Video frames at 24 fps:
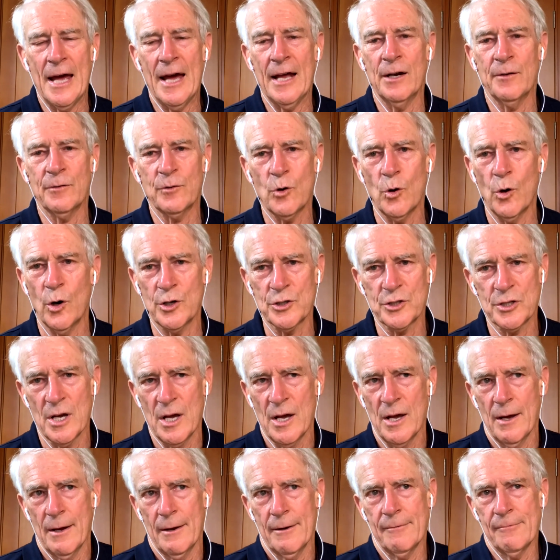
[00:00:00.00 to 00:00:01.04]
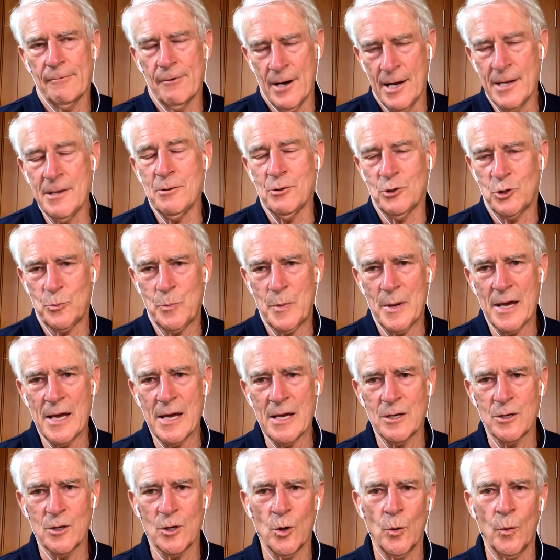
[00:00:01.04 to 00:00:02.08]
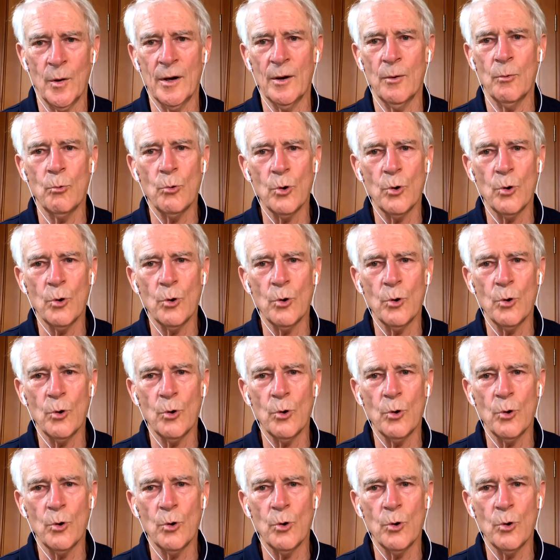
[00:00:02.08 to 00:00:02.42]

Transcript: And of course, when you speak, you don't want to